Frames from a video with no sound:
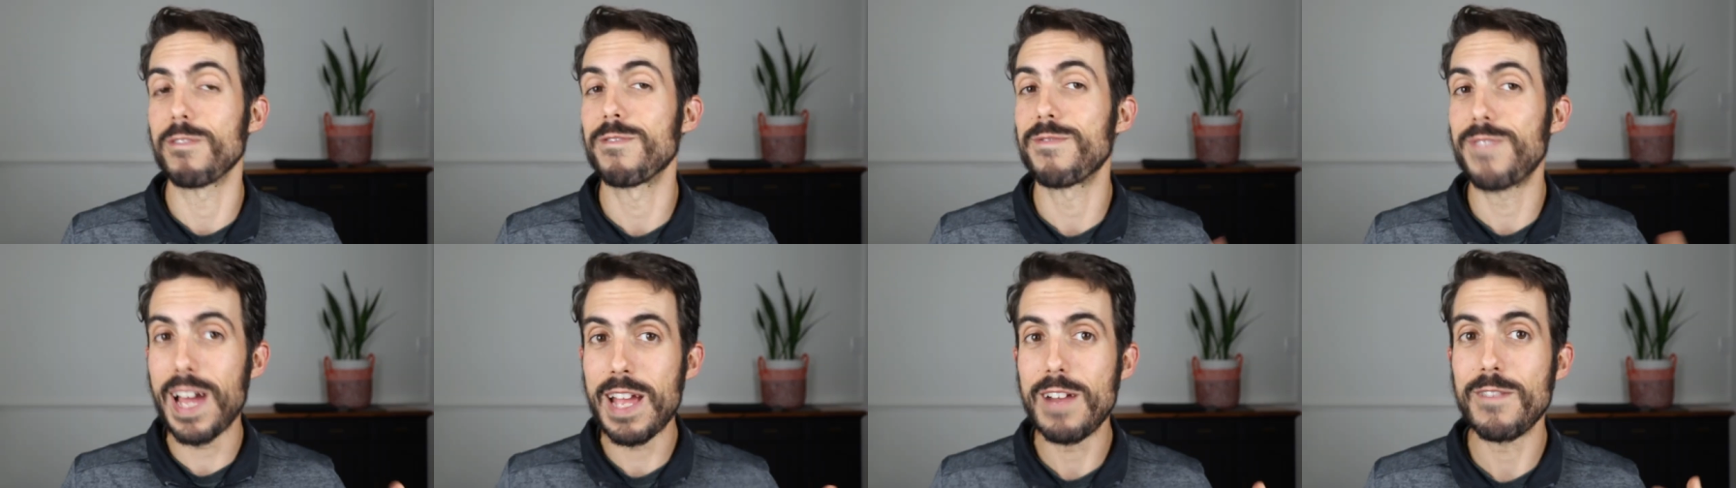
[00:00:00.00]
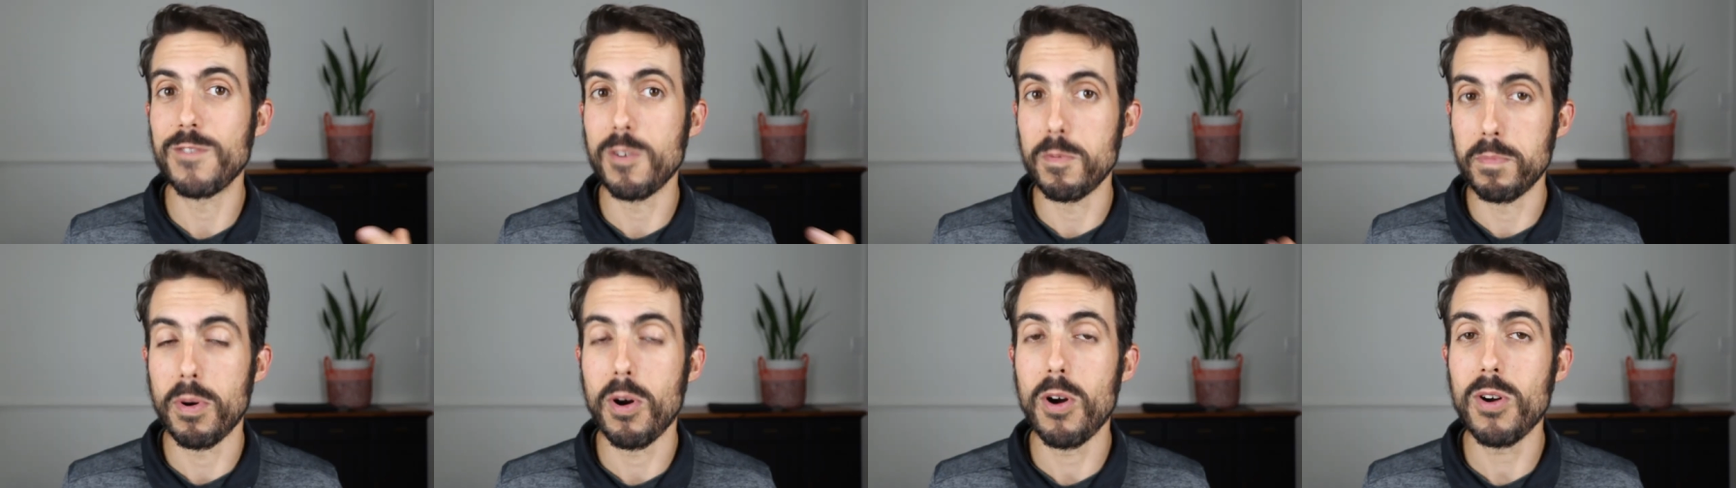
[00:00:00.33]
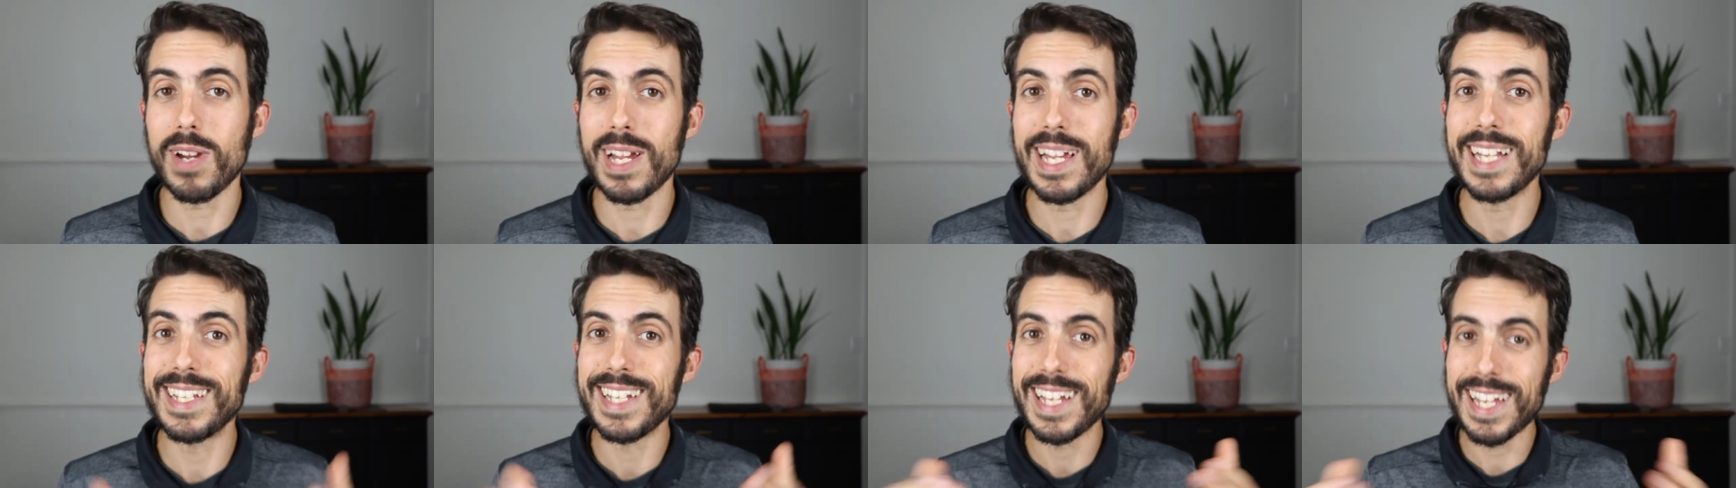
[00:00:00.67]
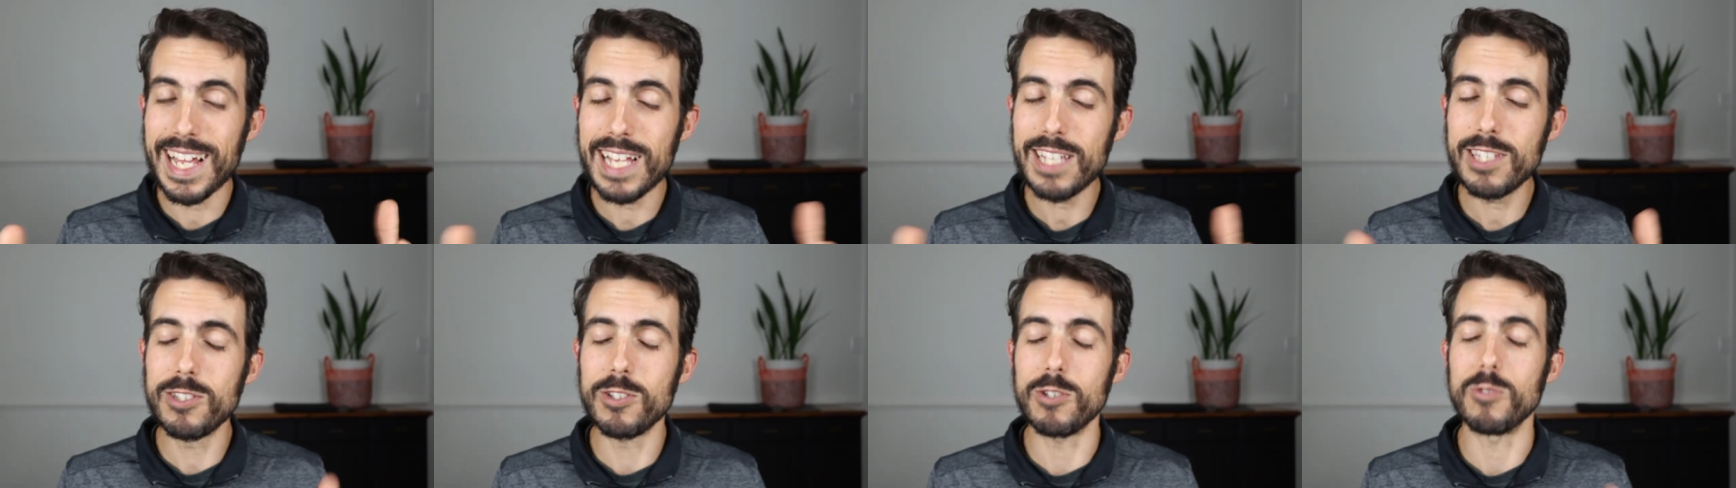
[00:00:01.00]
or fight for parking to
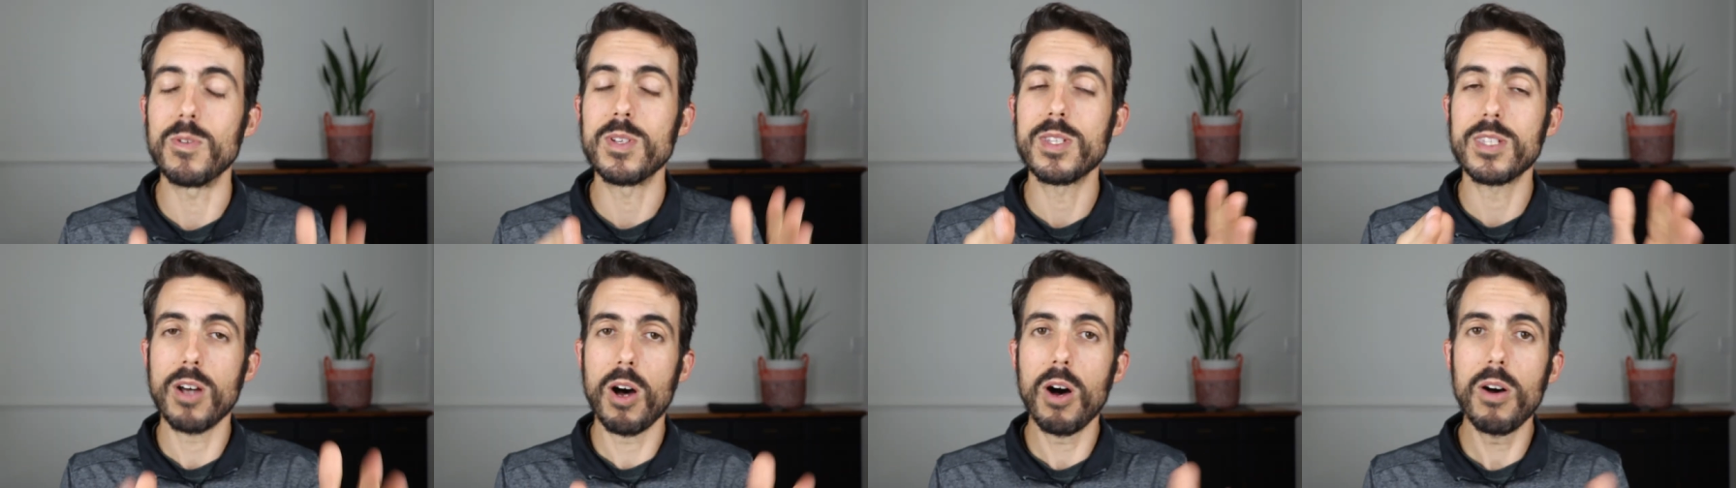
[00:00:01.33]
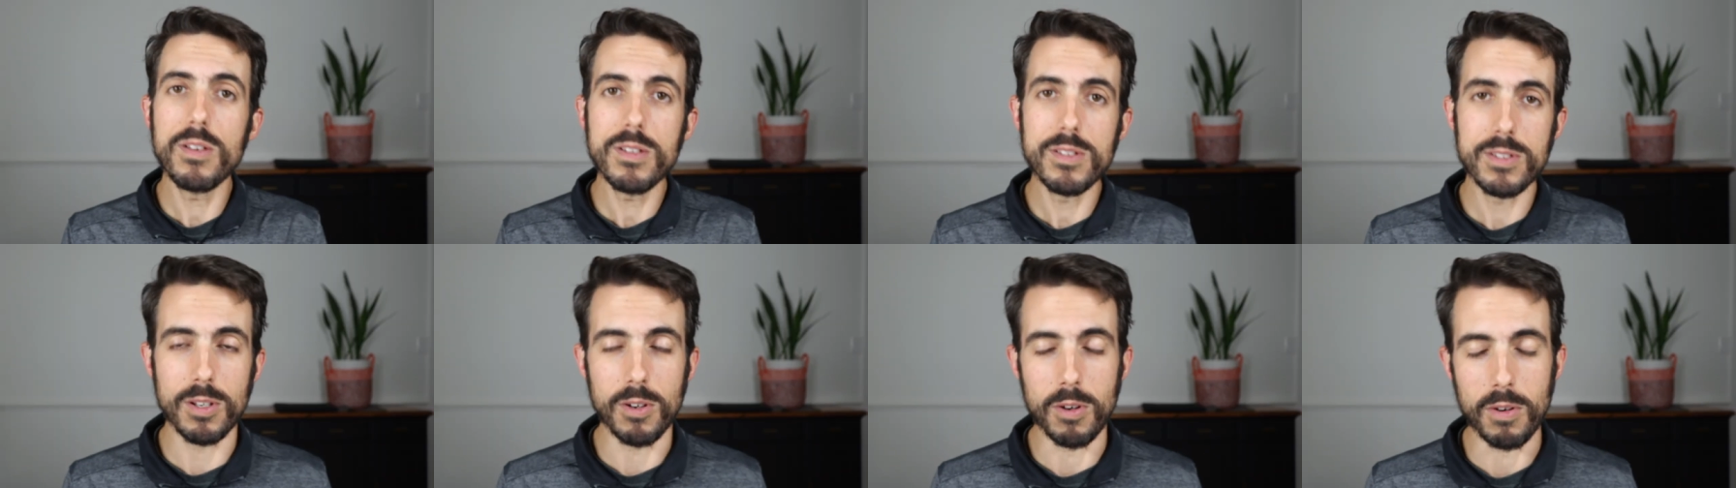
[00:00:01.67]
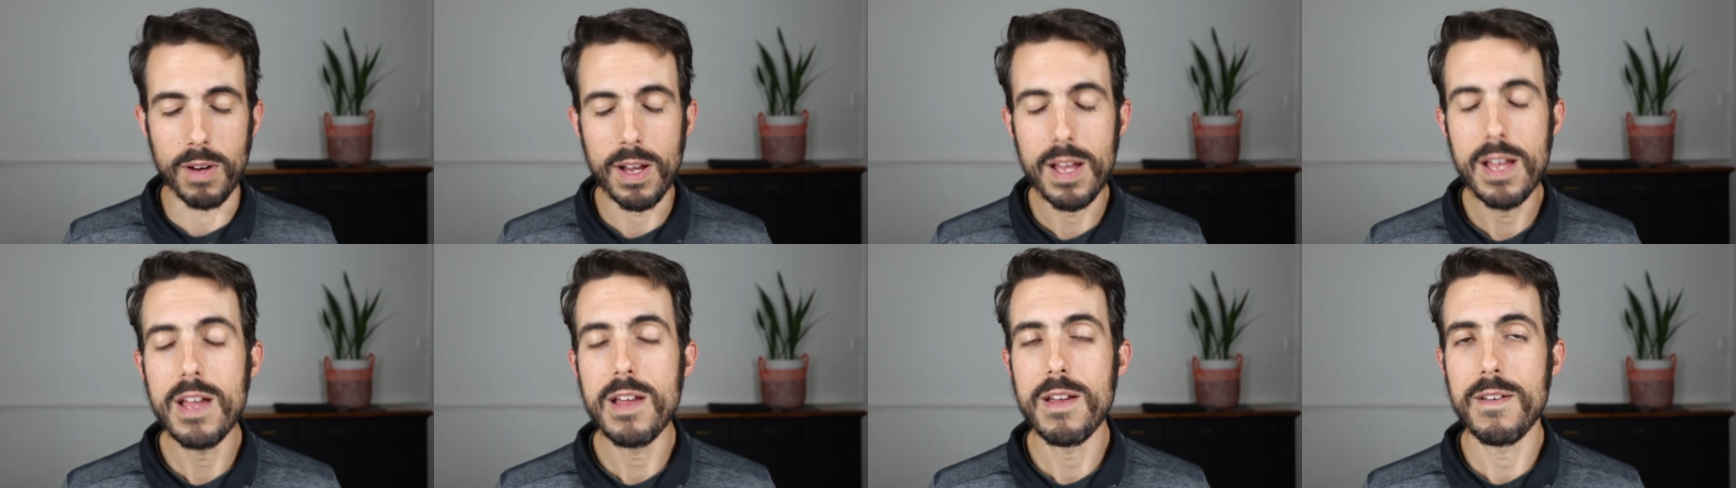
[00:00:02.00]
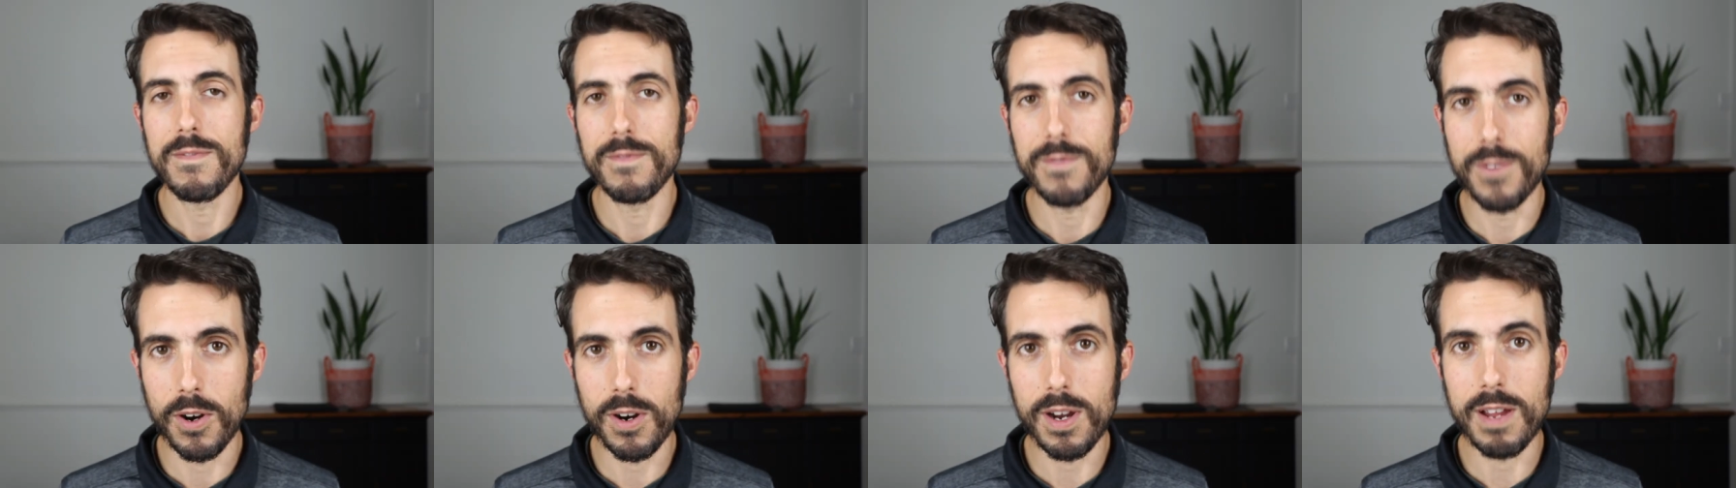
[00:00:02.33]
get to is also
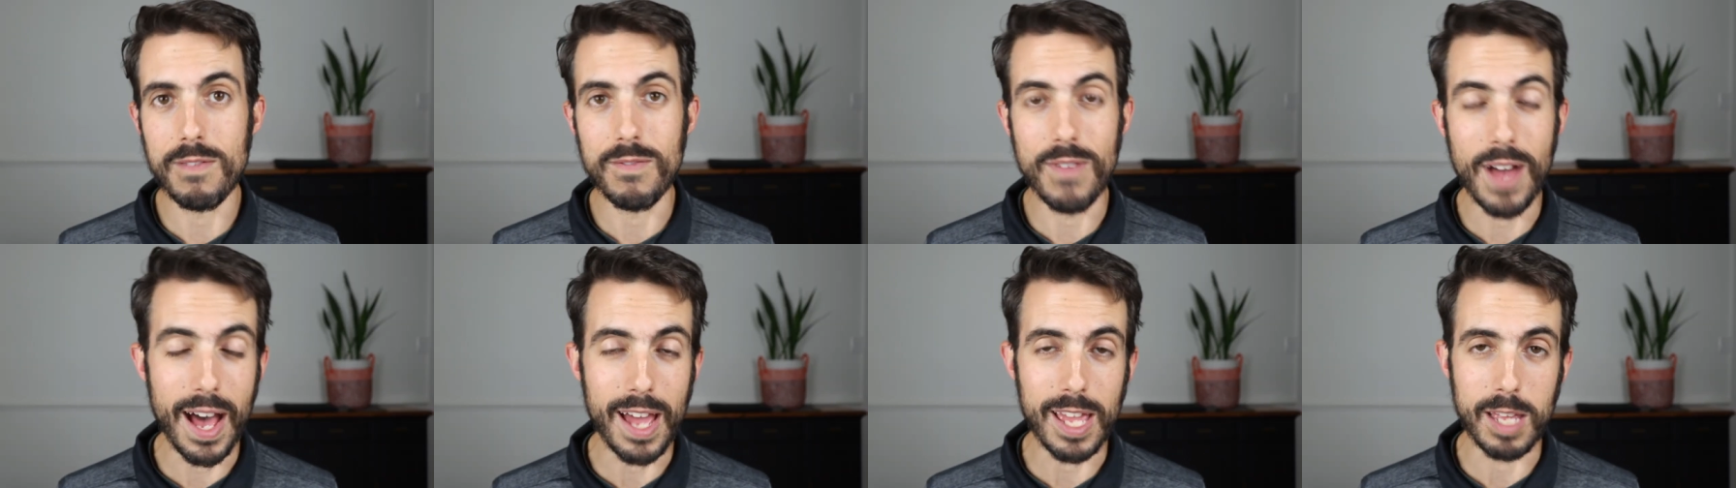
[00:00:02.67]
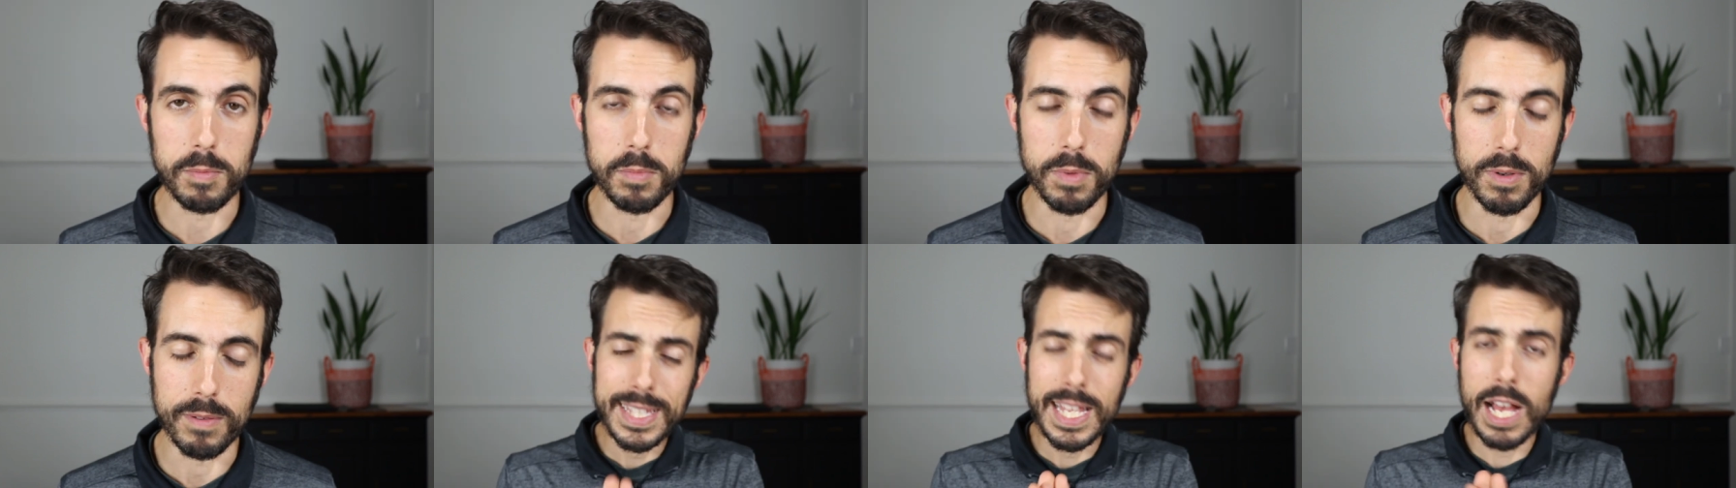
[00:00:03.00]
very valuable.